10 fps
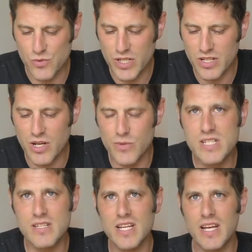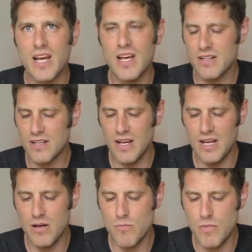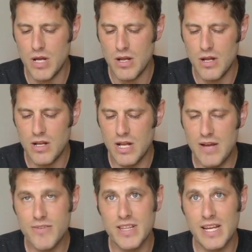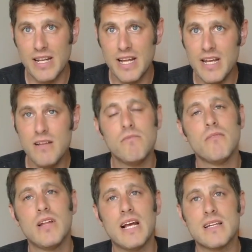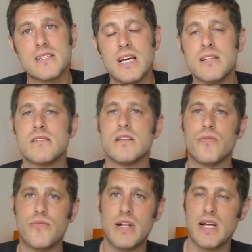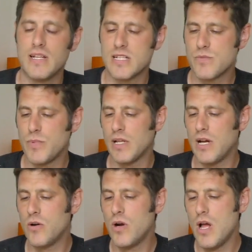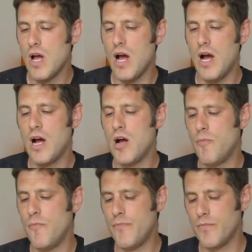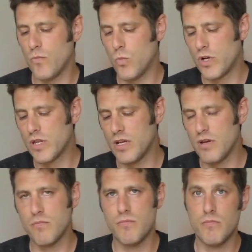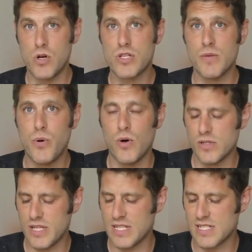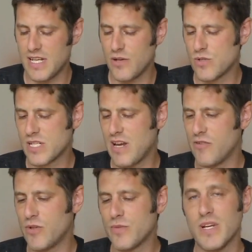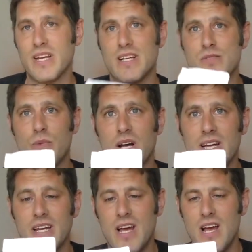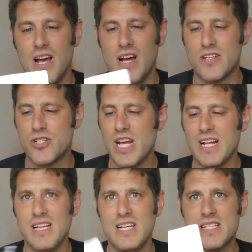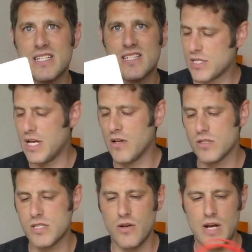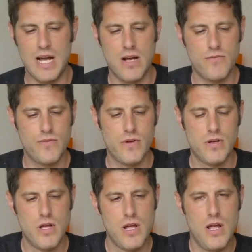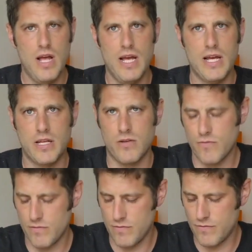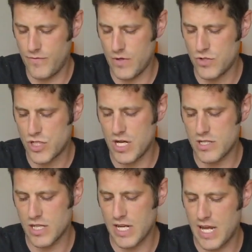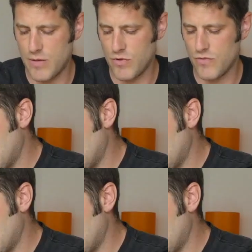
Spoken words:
so we're going to go into the everything in here. Like I said, affiliate links below. One of the most important things I always carry with me is my checklists. I also have a phone charging cable